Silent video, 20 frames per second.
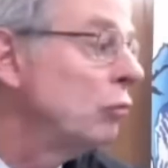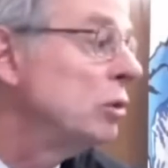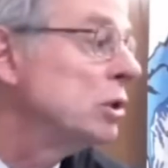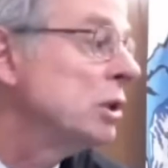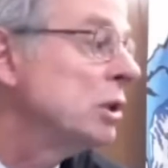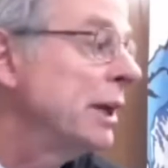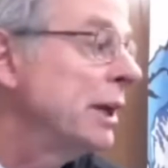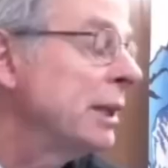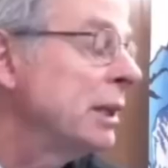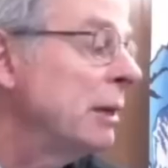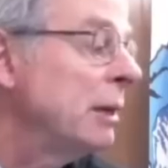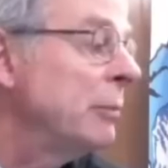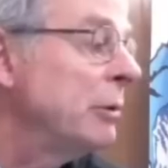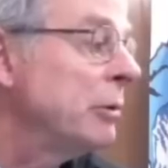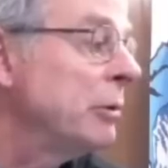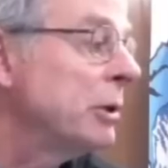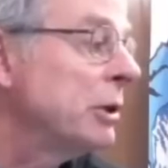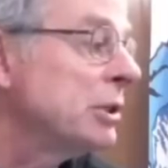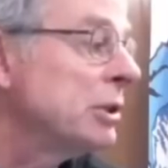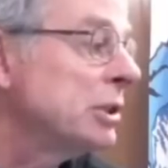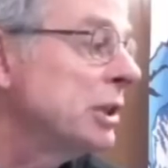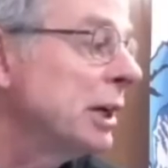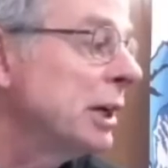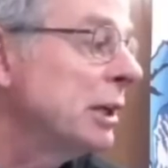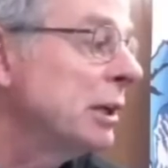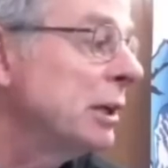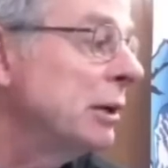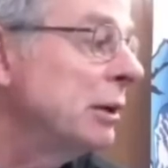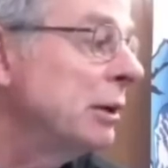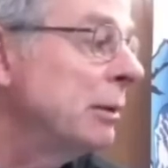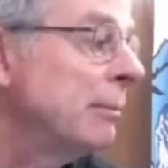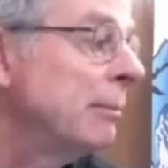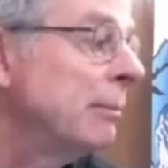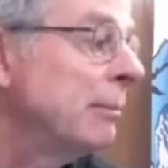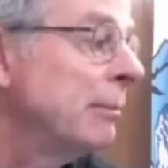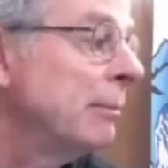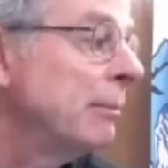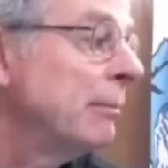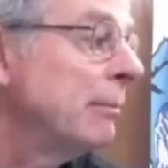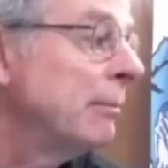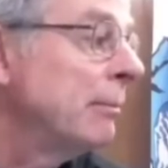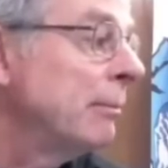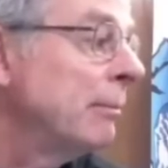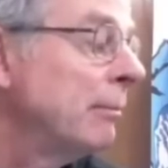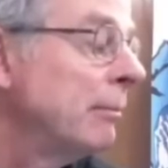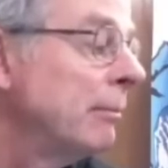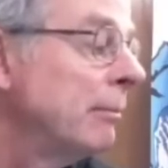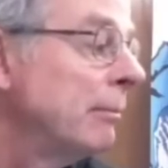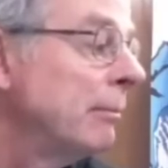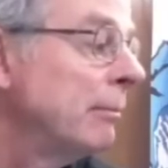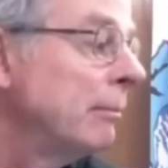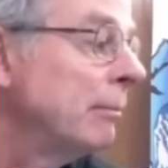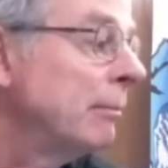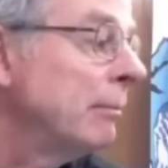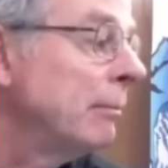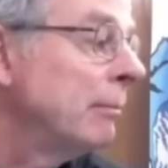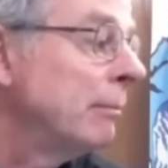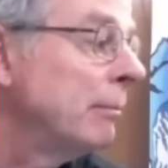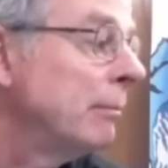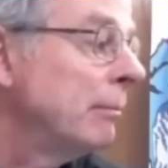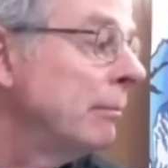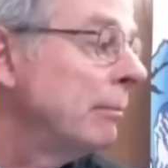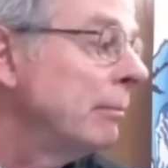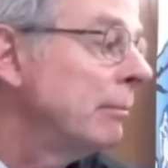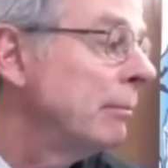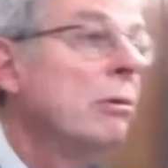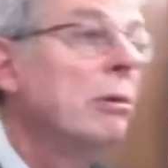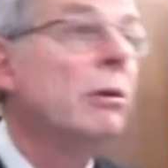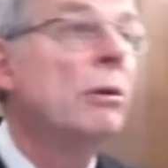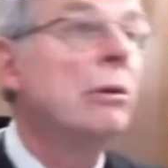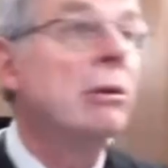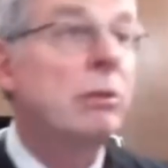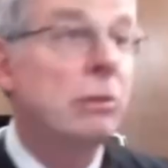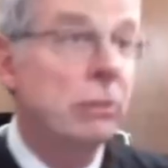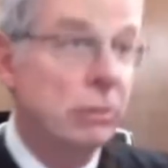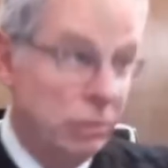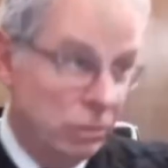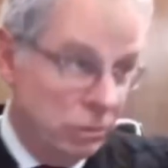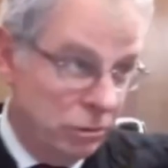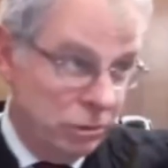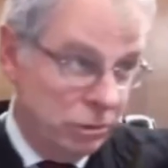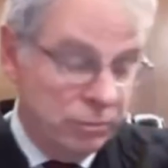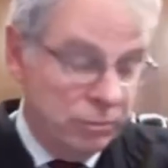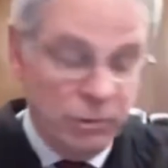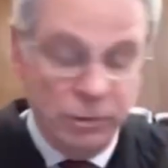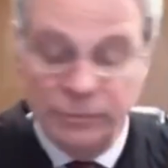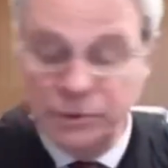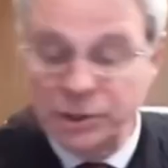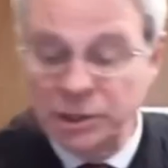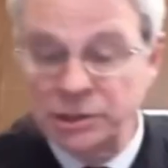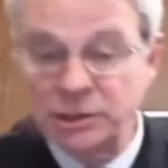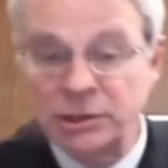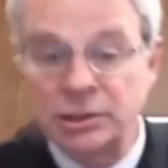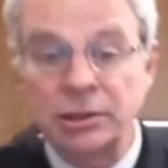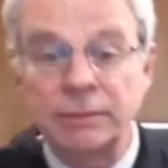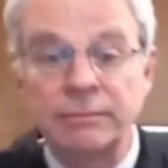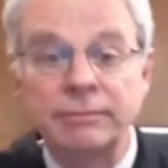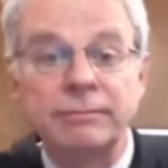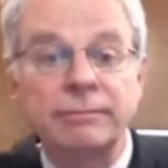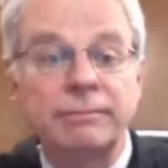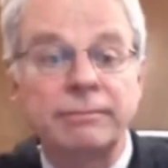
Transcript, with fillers: Ms. Langley, I'll be with you in a second here. Thank you, Your Honor. Come on up, take a seat.